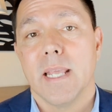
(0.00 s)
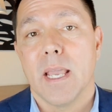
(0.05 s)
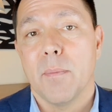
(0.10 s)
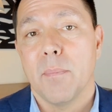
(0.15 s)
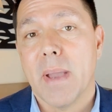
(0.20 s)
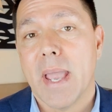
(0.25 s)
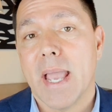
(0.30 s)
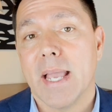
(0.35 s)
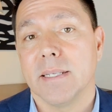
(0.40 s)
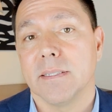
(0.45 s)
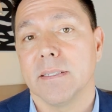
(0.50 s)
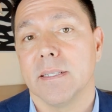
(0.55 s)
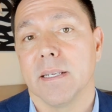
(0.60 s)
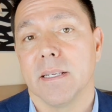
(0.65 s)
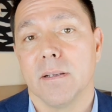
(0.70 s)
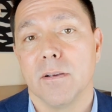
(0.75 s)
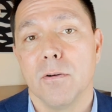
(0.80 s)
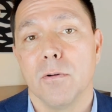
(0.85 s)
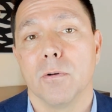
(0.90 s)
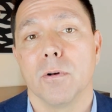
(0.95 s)
passed
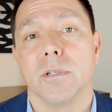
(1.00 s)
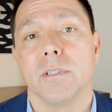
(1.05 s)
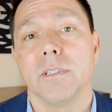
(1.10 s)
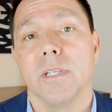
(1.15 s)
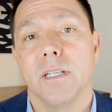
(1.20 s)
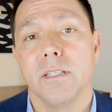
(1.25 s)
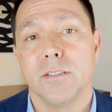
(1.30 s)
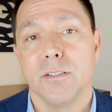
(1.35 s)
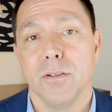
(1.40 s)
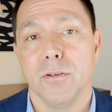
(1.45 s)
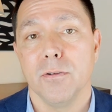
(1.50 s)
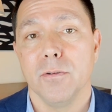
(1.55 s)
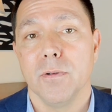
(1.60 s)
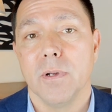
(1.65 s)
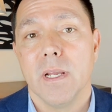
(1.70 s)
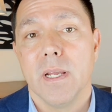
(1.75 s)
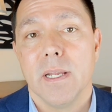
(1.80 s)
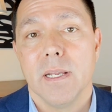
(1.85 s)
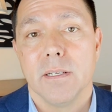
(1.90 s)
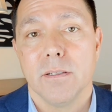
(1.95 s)
course to
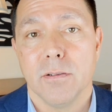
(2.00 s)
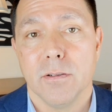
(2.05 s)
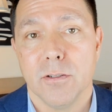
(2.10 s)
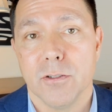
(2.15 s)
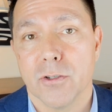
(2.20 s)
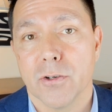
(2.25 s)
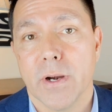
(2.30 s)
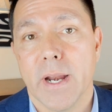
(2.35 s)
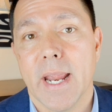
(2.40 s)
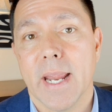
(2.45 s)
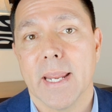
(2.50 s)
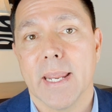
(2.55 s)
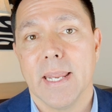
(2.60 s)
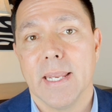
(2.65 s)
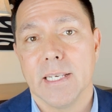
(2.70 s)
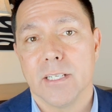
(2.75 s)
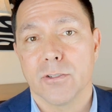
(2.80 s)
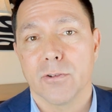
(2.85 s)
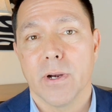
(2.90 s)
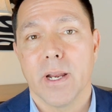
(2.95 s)
TREC,
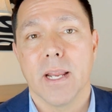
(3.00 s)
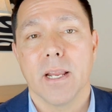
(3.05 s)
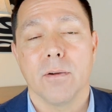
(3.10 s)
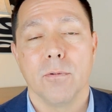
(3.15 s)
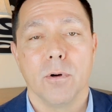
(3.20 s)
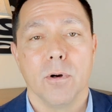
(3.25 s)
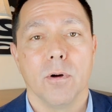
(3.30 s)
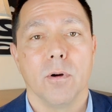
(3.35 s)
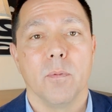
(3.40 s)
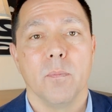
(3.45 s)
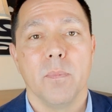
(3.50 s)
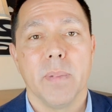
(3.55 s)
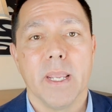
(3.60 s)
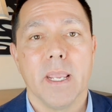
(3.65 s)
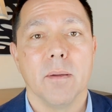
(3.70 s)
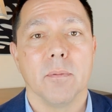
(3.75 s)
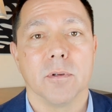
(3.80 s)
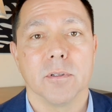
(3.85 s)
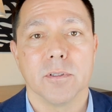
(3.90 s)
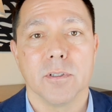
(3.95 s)
and TREC will
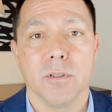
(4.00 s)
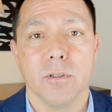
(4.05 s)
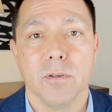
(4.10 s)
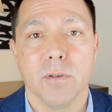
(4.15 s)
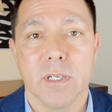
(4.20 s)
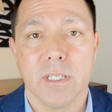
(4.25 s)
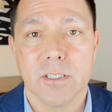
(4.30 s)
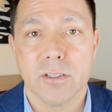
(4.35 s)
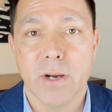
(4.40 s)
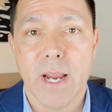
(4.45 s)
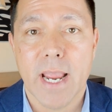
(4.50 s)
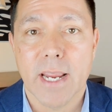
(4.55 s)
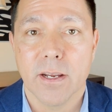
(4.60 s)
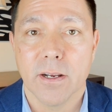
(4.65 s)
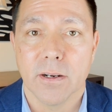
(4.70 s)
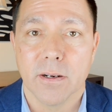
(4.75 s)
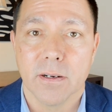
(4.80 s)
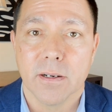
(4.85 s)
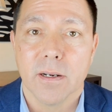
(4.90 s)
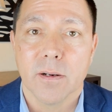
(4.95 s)
be able to track
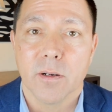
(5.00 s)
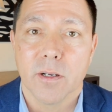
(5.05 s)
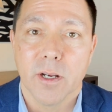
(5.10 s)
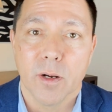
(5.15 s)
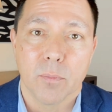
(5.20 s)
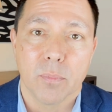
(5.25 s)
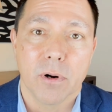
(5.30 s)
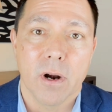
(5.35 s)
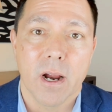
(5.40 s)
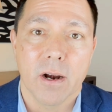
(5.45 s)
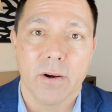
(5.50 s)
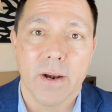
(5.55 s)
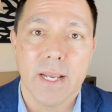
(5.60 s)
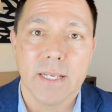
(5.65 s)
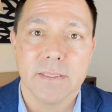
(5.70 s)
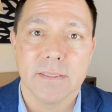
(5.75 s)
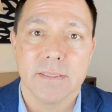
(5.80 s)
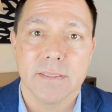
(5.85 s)
your progress.